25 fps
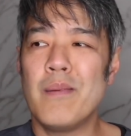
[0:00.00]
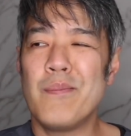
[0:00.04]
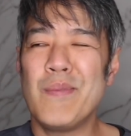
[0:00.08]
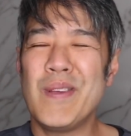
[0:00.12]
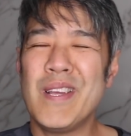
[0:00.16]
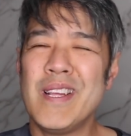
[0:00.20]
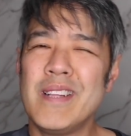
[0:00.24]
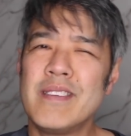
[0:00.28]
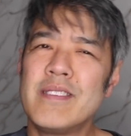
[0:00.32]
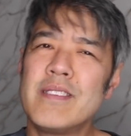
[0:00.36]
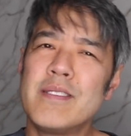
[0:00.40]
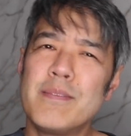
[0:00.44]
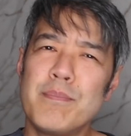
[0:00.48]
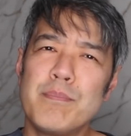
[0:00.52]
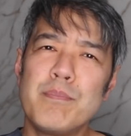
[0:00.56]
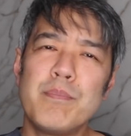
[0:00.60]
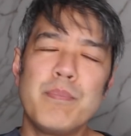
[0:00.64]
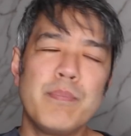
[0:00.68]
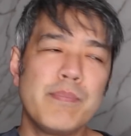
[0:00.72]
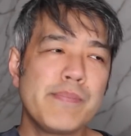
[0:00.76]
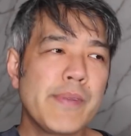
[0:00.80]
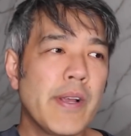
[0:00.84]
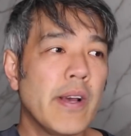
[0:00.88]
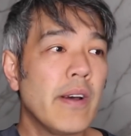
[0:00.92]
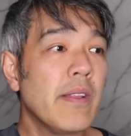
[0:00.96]
it's
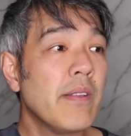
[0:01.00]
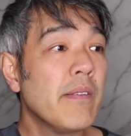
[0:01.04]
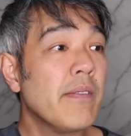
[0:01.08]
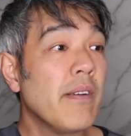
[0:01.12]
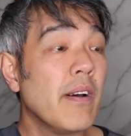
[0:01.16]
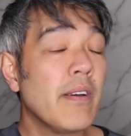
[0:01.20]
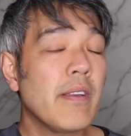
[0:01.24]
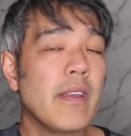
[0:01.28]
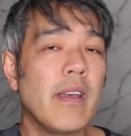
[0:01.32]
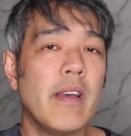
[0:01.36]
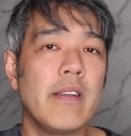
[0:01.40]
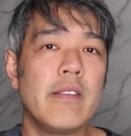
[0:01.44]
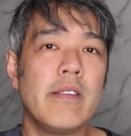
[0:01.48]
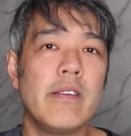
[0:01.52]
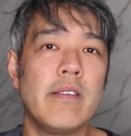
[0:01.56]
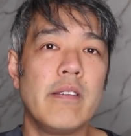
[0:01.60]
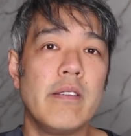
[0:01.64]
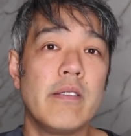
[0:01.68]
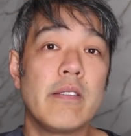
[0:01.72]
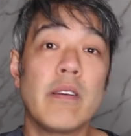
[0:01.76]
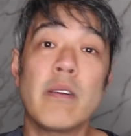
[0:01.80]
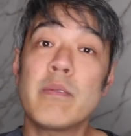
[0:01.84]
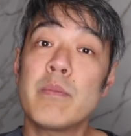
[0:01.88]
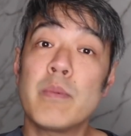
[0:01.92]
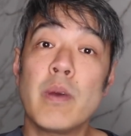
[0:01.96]
kind of okay to
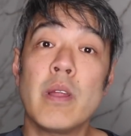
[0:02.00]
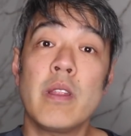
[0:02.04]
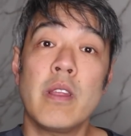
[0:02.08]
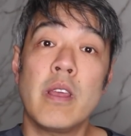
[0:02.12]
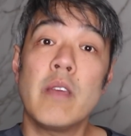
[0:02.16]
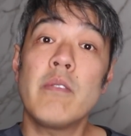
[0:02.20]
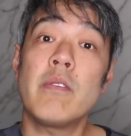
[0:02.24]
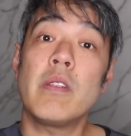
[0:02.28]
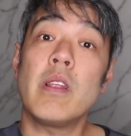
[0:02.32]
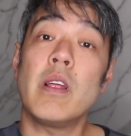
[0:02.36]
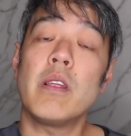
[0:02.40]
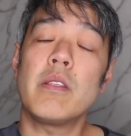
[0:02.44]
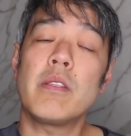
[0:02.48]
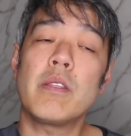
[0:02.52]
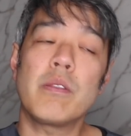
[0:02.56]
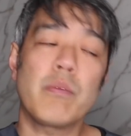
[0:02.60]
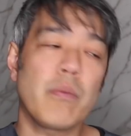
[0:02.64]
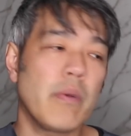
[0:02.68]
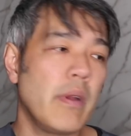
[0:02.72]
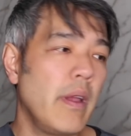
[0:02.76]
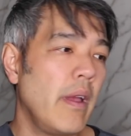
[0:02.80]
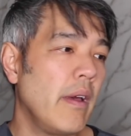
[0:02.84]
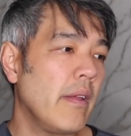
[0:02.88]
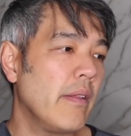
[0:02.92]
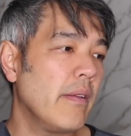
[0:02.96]
use. I'm going to give it a
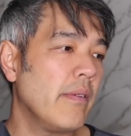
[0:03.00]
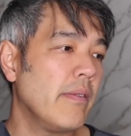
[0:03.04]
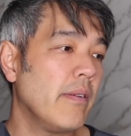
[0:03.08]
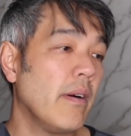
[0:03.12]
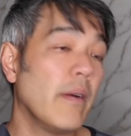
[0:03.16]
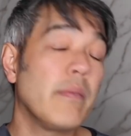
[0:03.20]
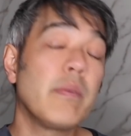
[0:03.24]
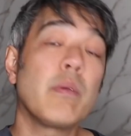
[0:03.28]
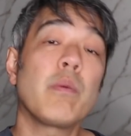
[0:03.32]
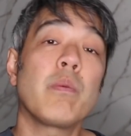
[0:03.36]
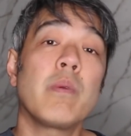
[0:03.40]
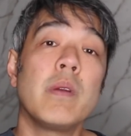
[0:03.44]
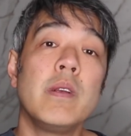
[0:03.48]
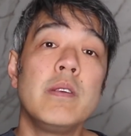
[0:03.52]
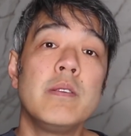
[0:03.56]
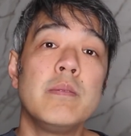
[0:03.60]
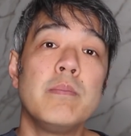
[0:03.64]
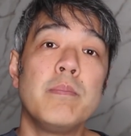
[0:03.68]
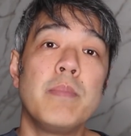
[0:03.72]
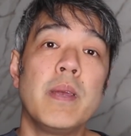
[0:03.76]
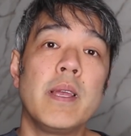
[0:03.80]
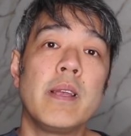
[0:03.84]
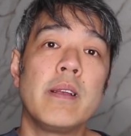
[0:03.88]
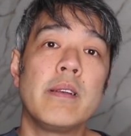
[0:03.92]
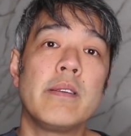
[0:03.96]
3 out of 5. The reason
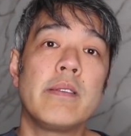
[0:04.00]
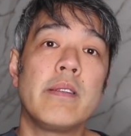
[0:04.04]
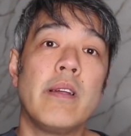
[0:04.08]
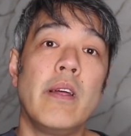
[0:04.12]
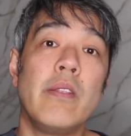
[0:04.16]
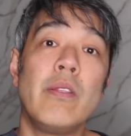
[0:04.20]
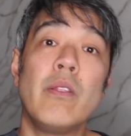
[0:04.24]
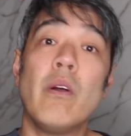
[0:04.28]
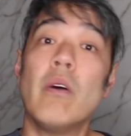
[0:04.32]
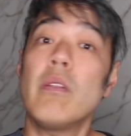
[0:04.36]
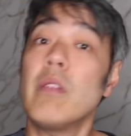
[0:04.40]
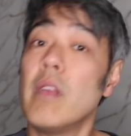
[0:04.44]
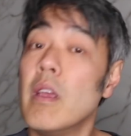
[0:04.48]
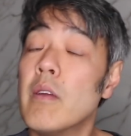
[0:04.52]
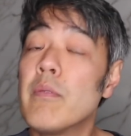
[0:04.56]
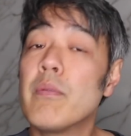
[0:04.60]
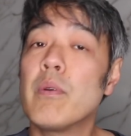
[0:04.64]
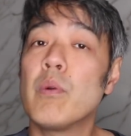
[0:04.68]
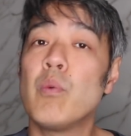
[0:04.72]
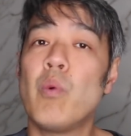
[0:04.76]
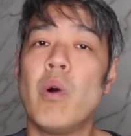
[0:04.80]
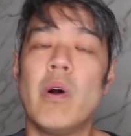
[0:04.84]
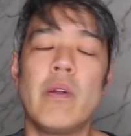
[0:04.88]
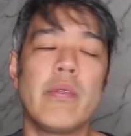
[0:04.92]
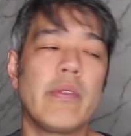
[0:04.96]
being is that not
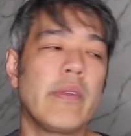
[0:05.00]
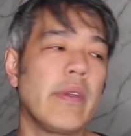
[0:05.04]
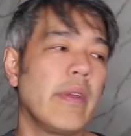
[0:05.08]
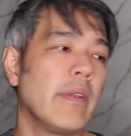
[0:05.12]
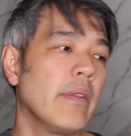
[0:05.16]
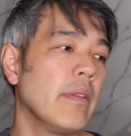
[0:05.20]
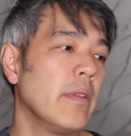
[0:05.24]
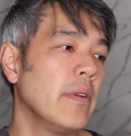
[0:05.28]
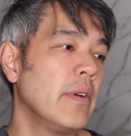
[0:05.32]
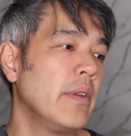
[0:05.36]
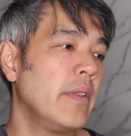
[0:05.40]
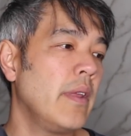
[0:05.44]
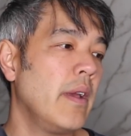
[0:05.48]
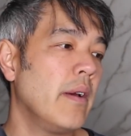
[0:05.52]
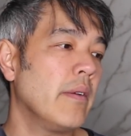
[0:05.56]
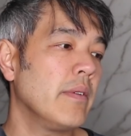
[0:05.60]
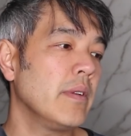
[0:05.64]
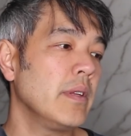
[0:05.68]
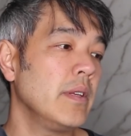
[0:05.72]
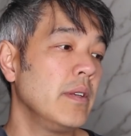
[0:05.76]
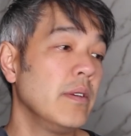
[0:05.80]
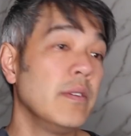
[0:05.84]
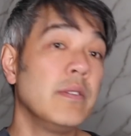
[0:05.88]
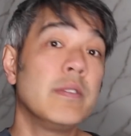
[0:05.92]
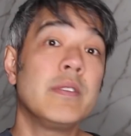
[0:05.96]
everyone can learn how to
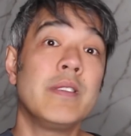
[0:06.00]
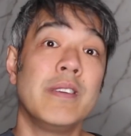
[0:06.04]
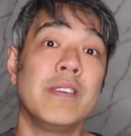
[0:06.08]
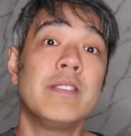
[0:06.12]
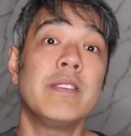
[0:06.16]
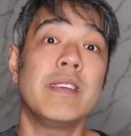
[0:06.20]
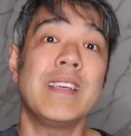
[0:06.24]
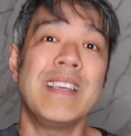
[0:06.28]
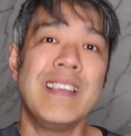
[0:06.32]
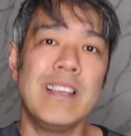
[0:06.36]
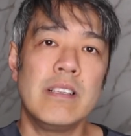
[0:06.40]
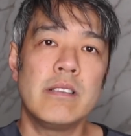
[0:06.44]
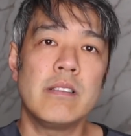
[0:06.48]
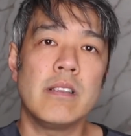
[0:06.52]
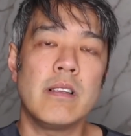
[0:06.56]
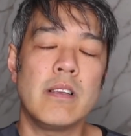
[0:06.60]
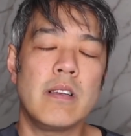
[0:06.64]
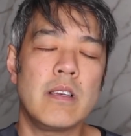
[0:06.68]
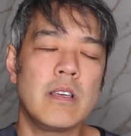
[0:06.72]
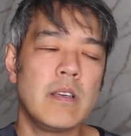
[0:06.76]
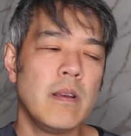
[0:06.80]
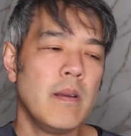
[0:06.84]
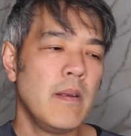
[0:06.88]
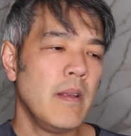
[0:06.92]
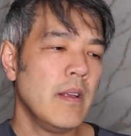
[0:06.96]
use this easily.
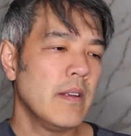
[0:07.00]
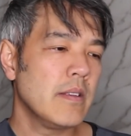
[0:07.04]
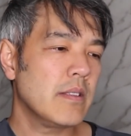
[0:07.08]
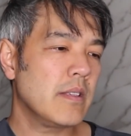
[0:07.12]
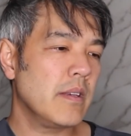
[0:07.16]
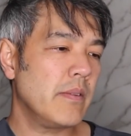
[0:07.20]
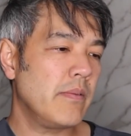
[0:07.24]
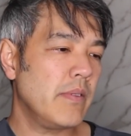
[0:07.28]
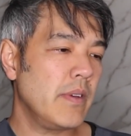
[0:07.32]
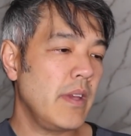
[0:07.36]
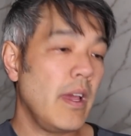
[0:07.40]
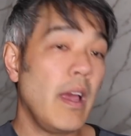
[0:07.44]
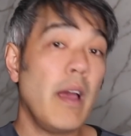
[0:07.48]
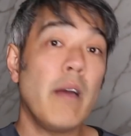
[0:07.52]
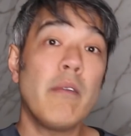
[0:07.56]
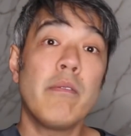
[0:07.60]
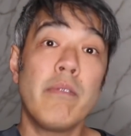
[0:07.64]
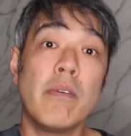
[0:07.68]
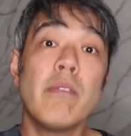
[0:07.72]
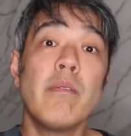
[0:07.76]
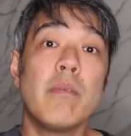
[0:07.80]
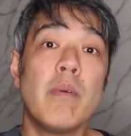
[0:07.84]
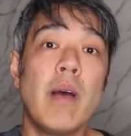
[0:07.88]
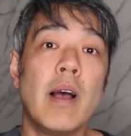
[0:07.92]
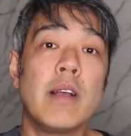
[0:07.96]
So if you
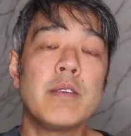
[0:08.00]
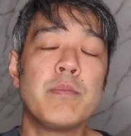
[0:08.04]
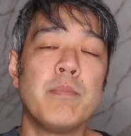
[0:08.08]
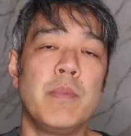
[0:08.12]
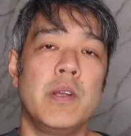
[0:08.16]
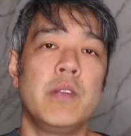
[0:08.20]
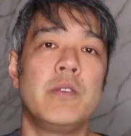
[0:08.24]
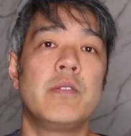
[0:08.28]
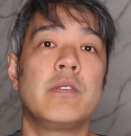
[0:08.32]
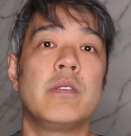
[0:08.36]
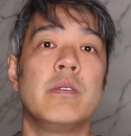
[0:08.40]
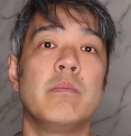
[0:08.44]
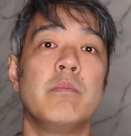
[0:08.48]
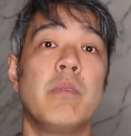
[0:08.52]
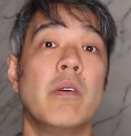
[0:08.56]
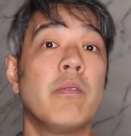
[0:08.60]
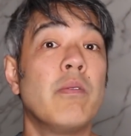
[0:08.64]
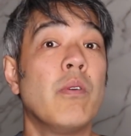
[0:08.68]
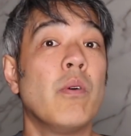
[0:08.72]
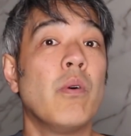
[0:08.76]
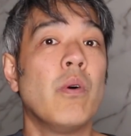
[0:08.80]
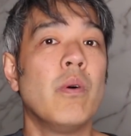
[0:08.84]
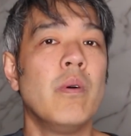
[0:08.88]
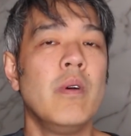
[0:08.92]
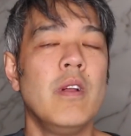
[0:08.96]
have, as mentioned
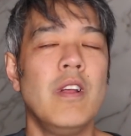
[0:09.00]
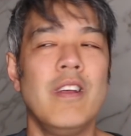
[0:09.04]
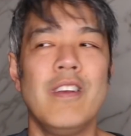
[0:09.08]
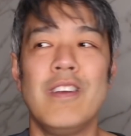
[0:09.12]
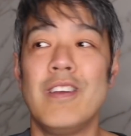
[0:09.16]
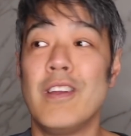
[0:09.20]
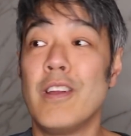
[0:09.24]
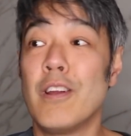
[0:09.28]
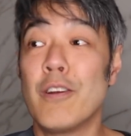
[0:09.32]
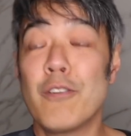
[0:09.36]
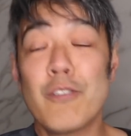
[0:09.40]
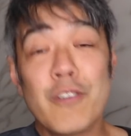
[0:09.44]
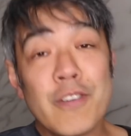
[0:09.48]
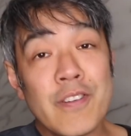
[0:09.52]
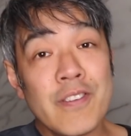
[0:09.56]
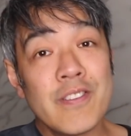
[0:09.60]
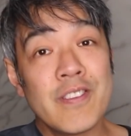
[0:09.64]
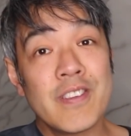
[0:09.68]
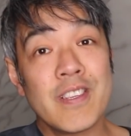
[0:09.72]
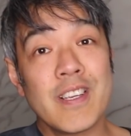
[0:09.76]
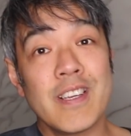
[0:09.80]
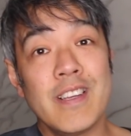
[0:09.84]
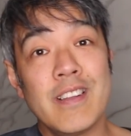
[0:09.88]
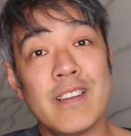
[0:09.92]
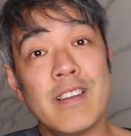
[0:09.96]
before, irritant
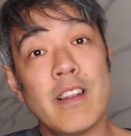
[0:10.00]
skin,